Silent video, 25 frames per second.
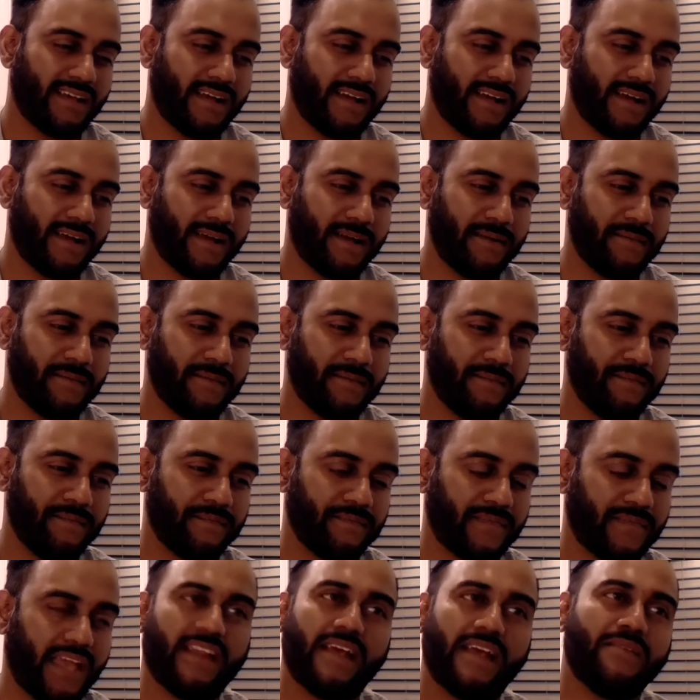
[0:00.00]
and
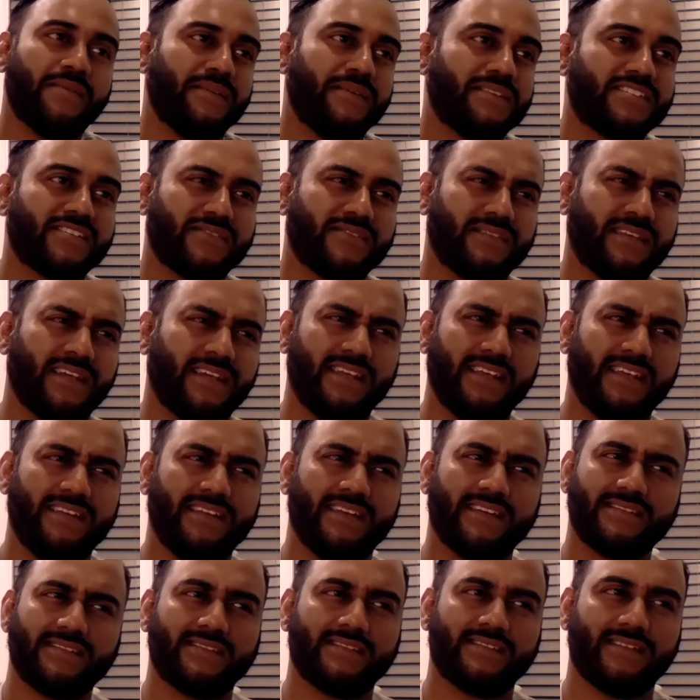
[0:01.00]
I'm not sure that he
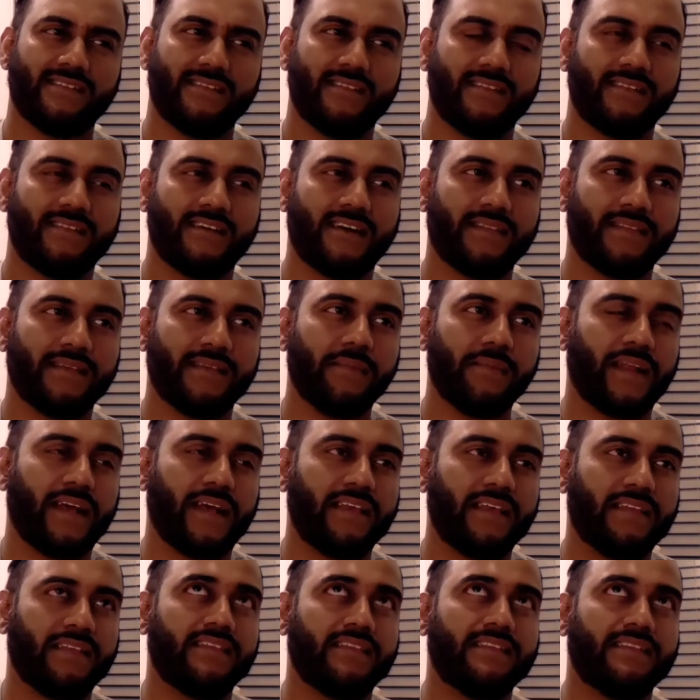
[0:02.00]
necessarily thought that, but
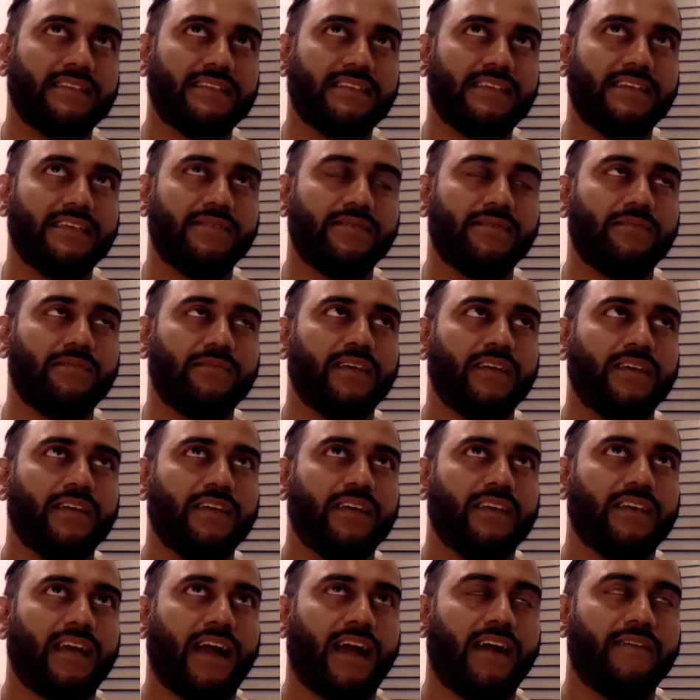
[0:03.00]

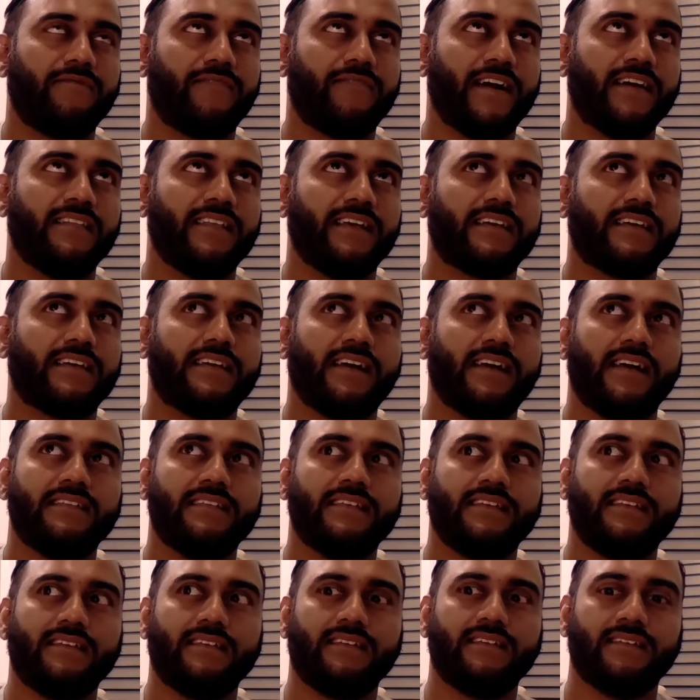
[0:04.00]
I find that
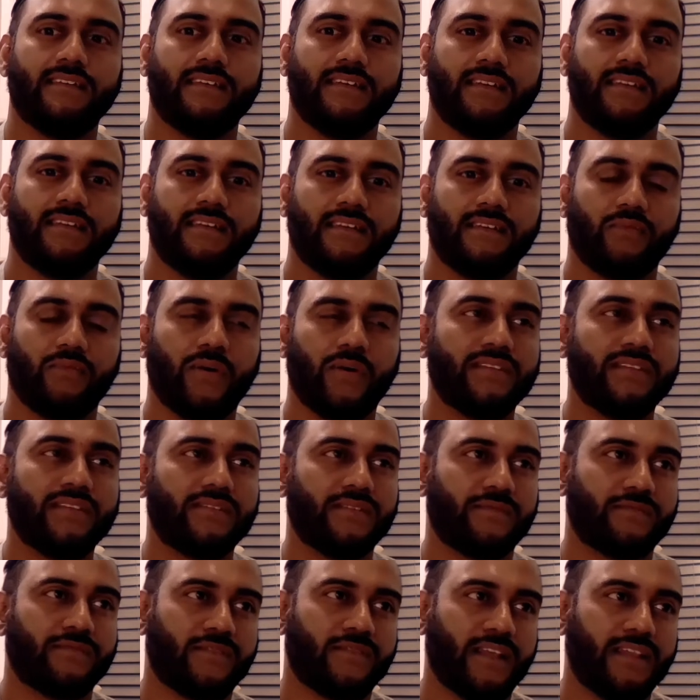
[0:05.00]
Gandhi went to
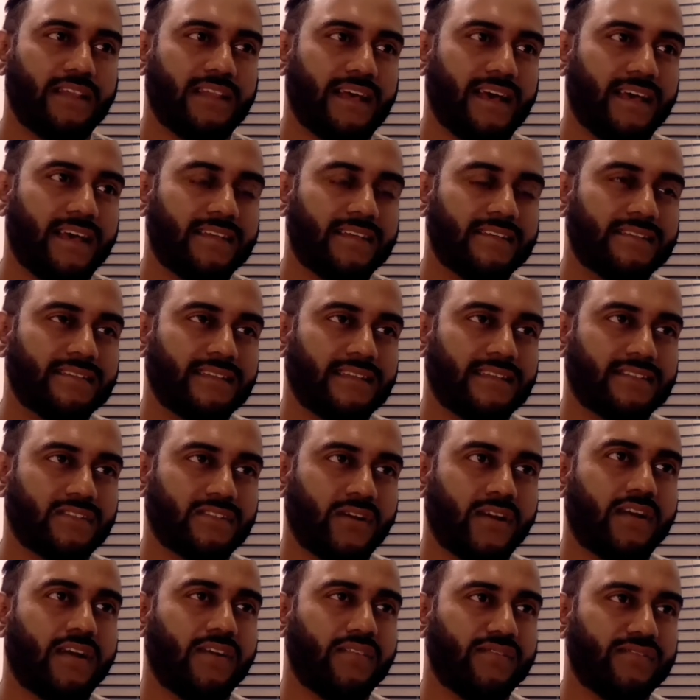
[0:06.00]
the front lines to
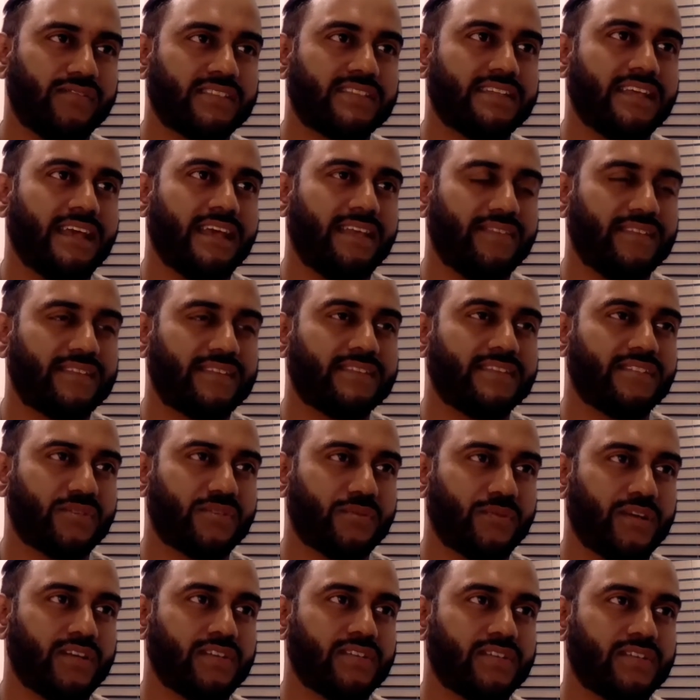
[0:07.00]
try to understand the
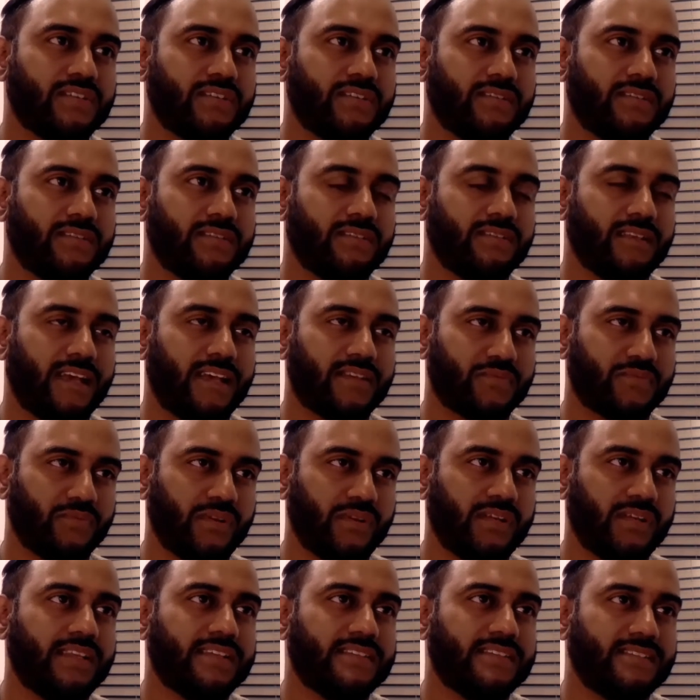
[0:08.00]
situation as
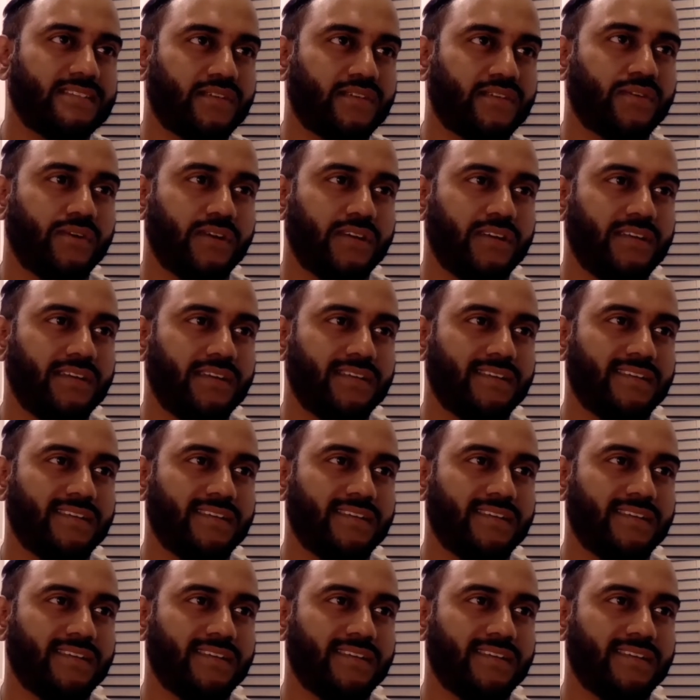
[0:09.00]
real as he could.